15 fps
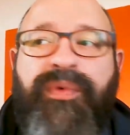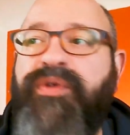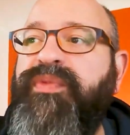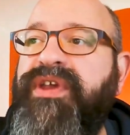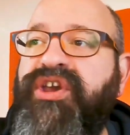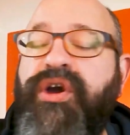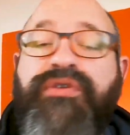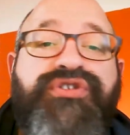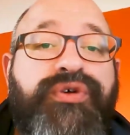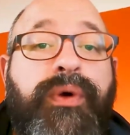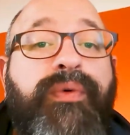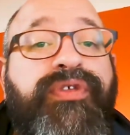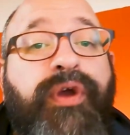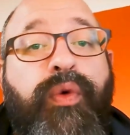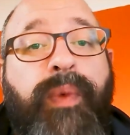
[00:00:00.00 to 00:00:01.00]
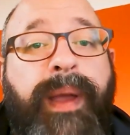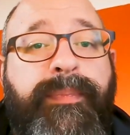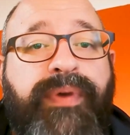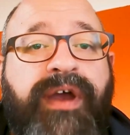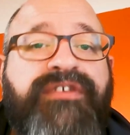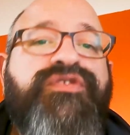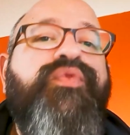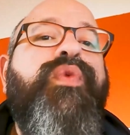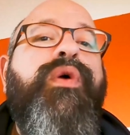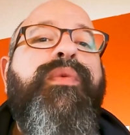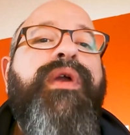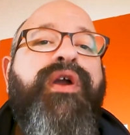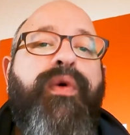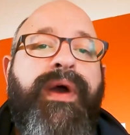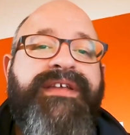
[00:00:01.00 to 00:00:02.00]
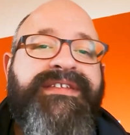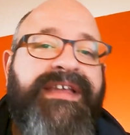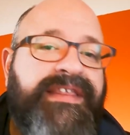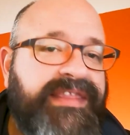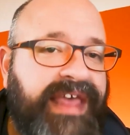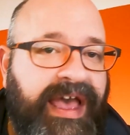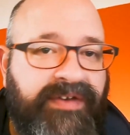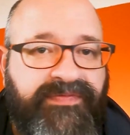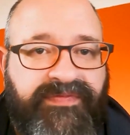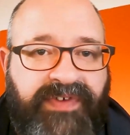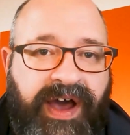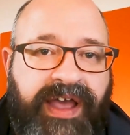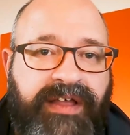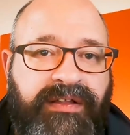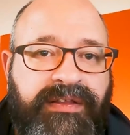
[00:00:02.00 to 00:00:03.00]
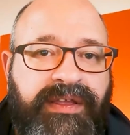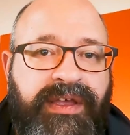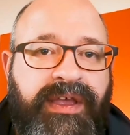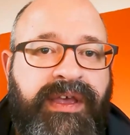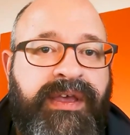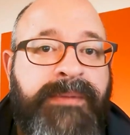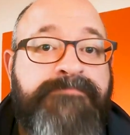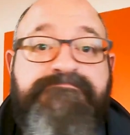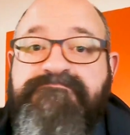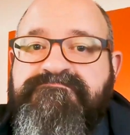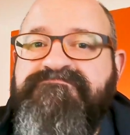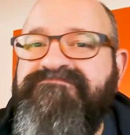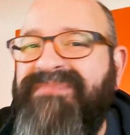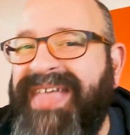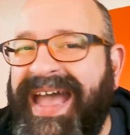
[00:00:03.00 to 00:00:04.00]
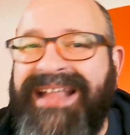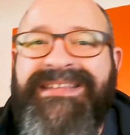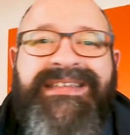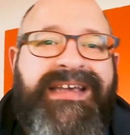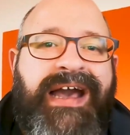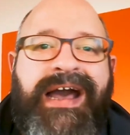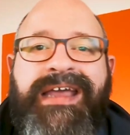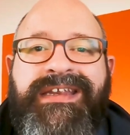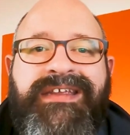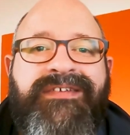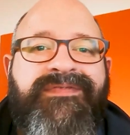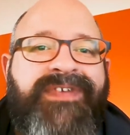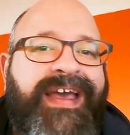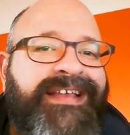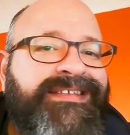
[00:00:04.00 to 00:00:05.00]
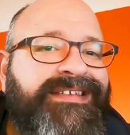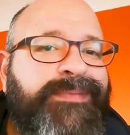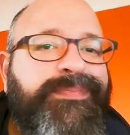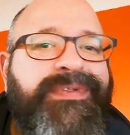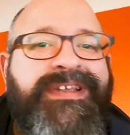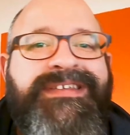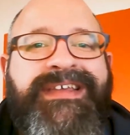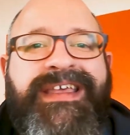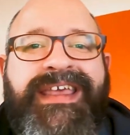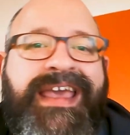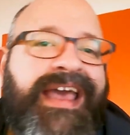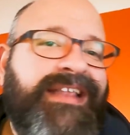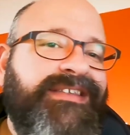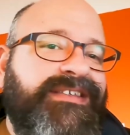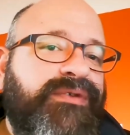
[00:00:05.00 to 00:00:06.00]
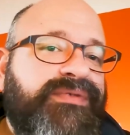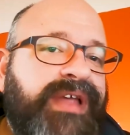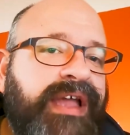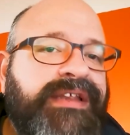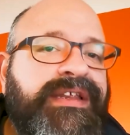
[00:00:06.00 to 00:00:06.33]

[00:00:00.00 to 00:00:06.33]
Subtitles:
when we go to it with our web browser, we're requesting that file. That's kind of as simple as it gets. So